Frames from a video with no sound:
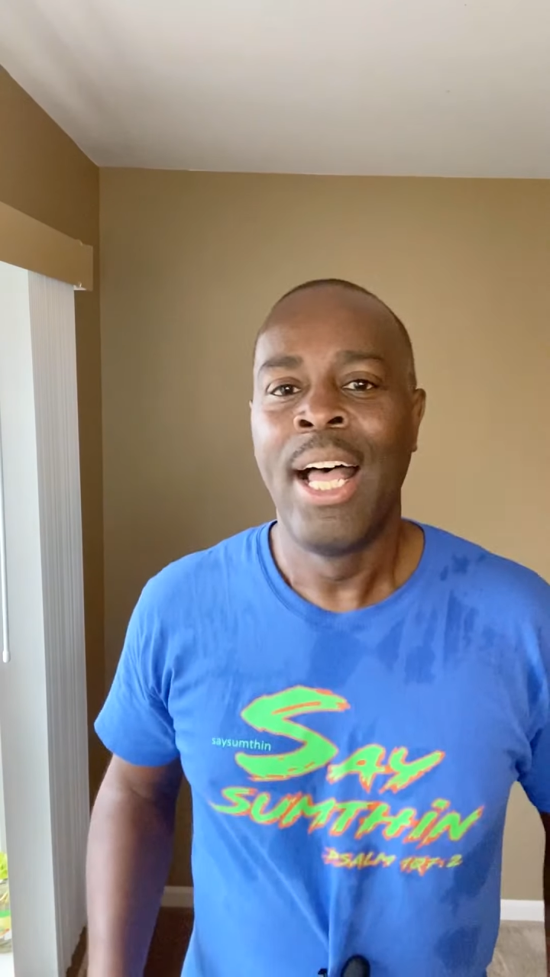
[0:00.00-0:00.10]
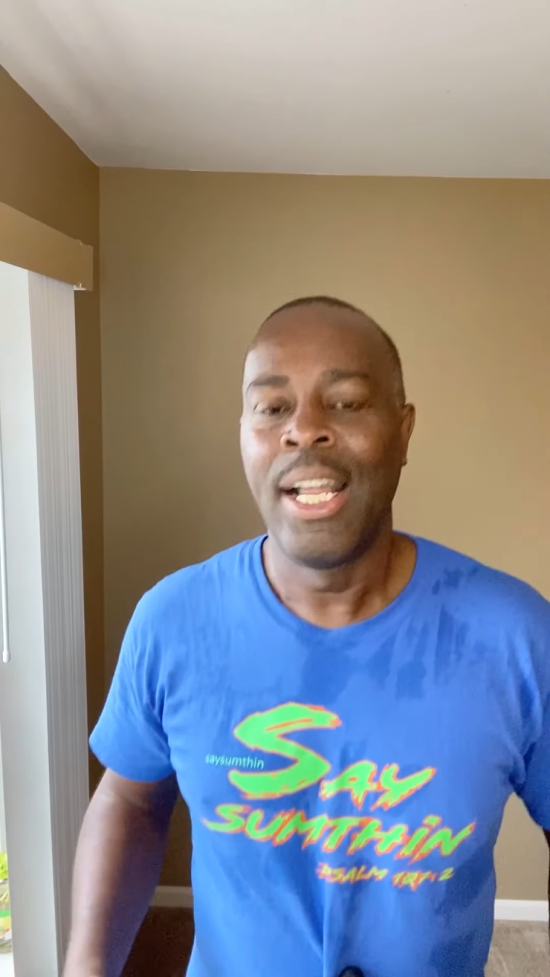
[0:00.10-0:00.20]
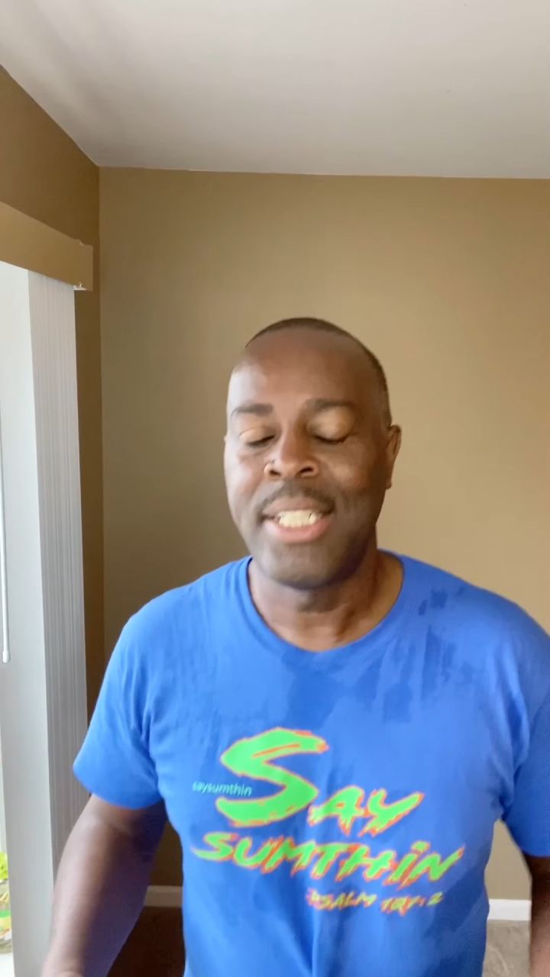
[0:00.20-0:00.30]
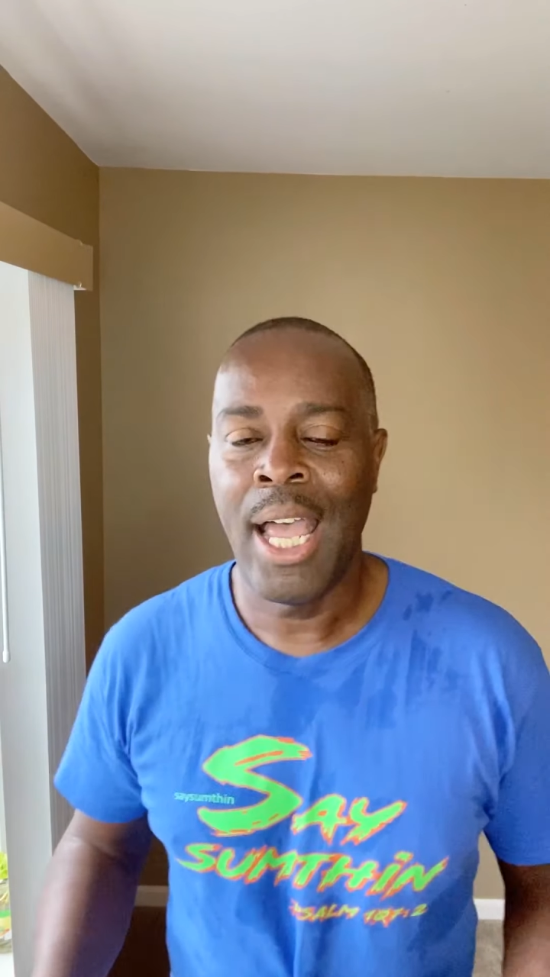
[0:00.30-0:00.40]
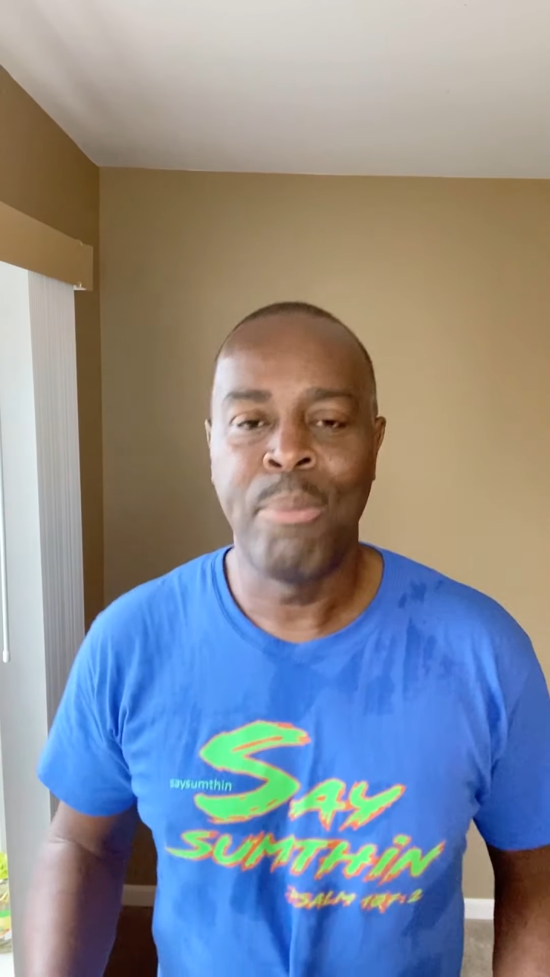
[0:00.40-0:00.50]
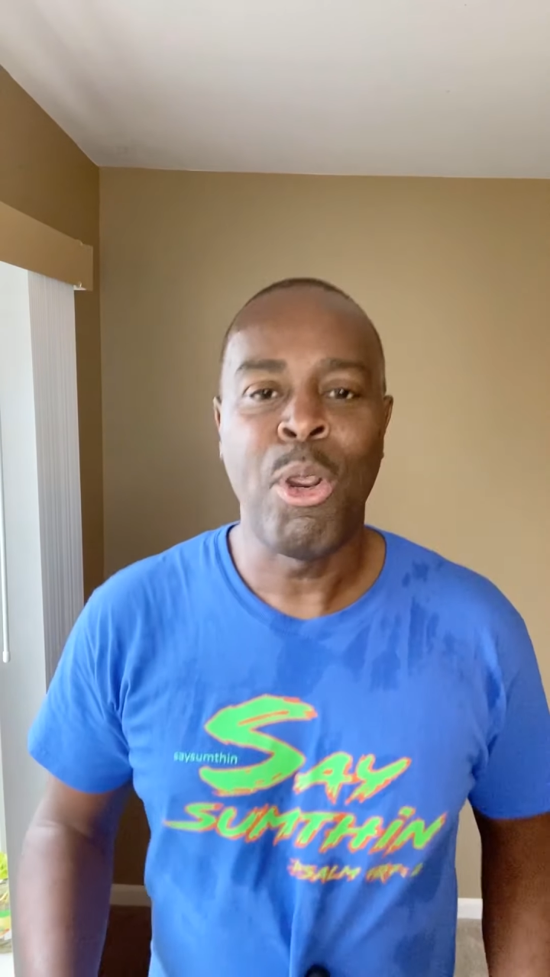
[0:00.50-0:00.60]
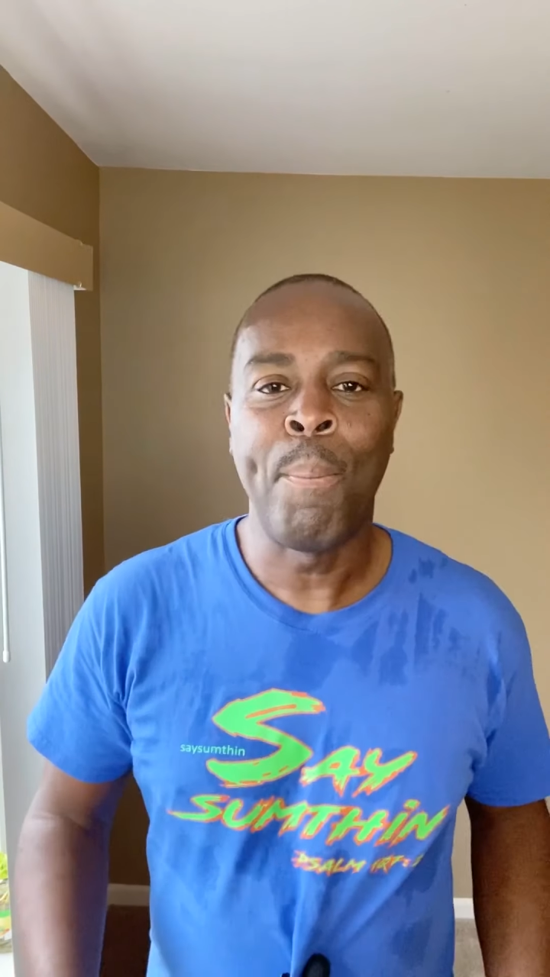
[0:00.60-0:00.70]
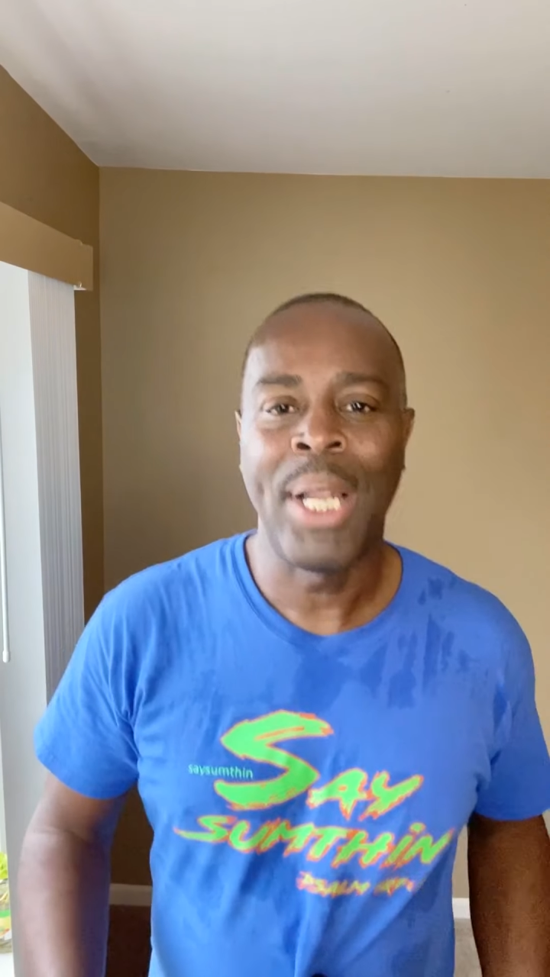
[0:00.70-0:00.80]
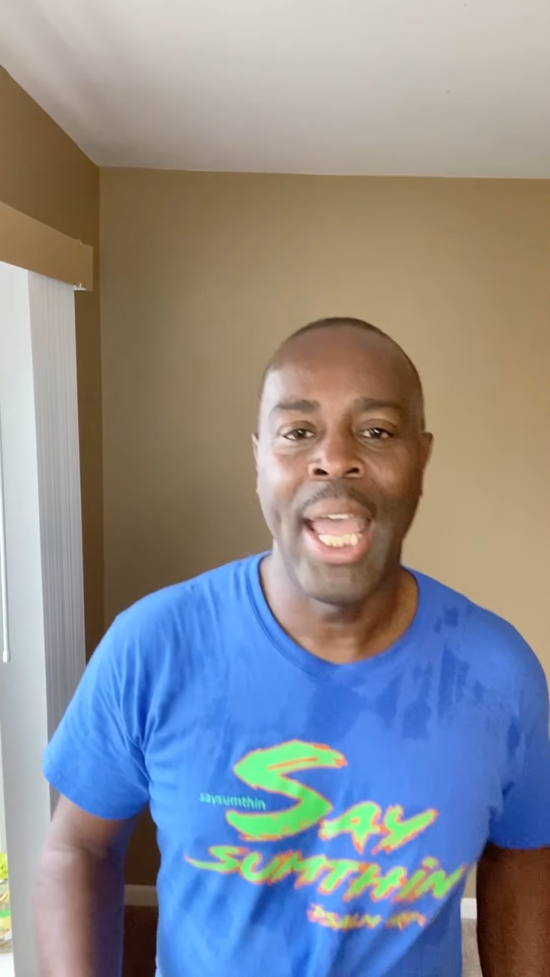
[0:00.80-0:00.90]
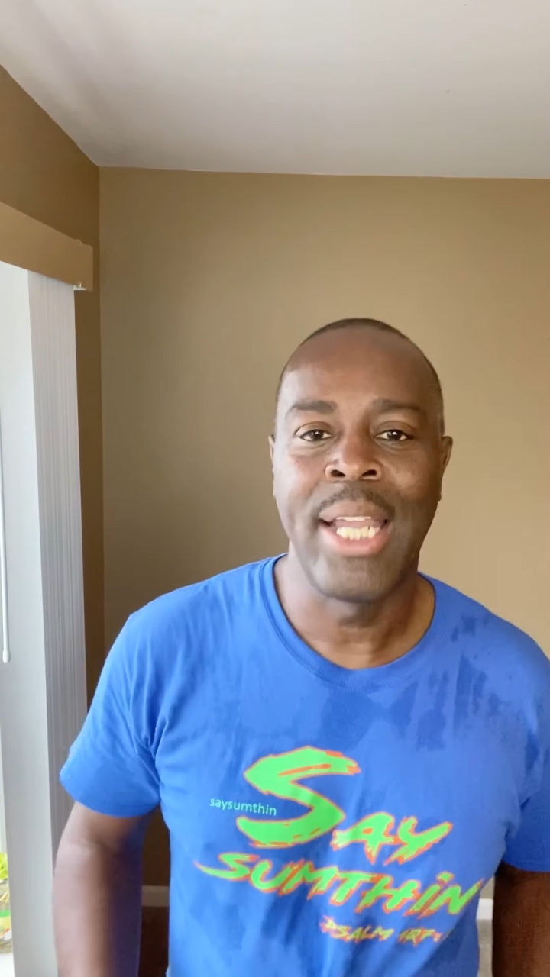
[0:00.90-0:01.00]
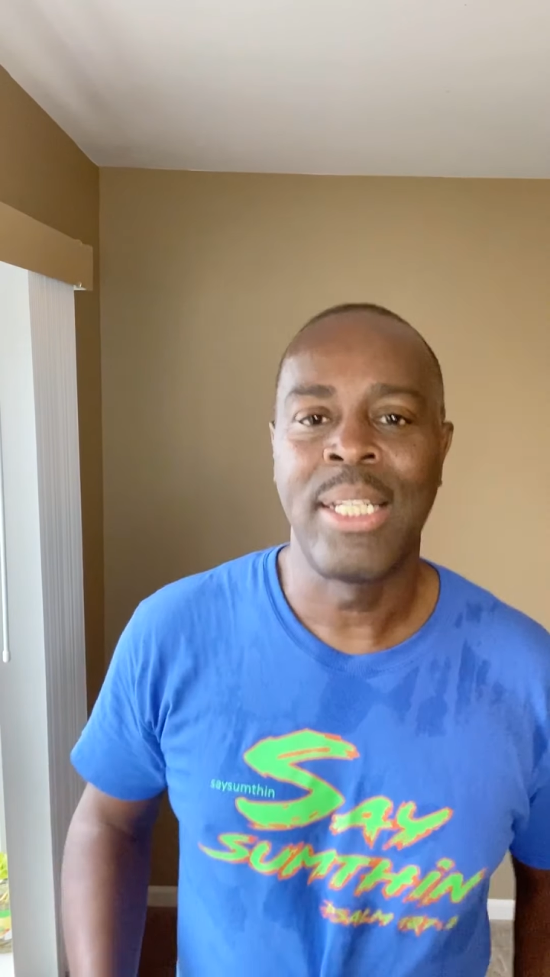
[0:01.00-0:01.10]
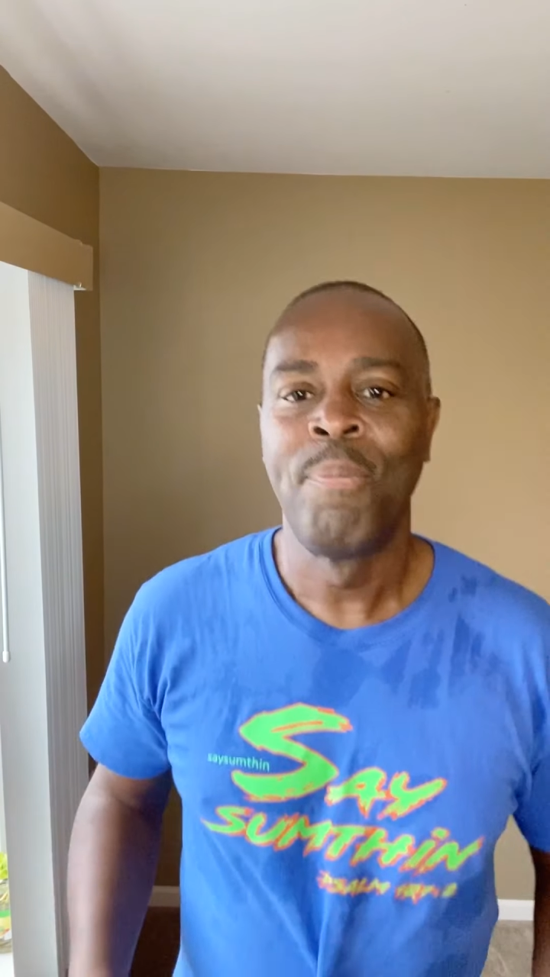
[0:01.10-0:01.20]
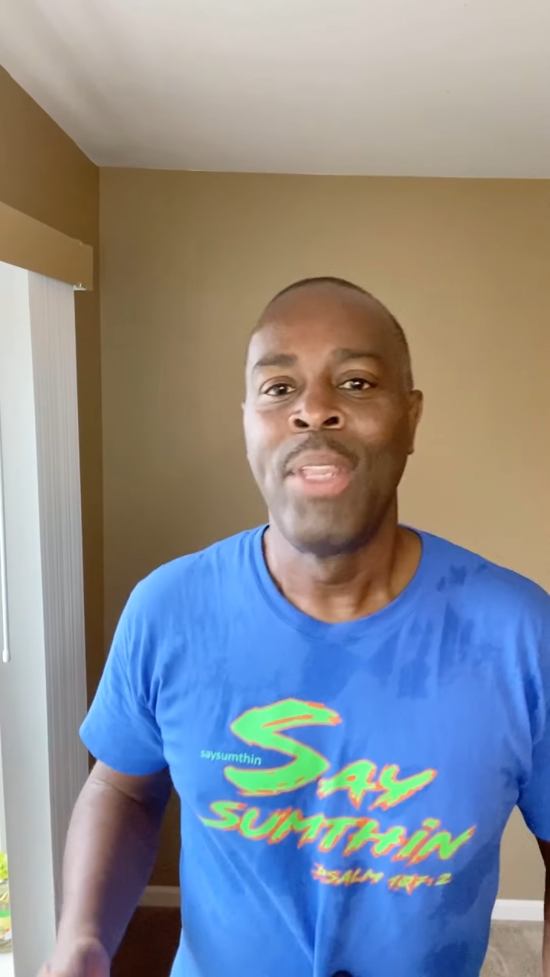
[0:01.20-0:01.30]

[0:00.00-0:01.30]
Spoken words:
a time to plant,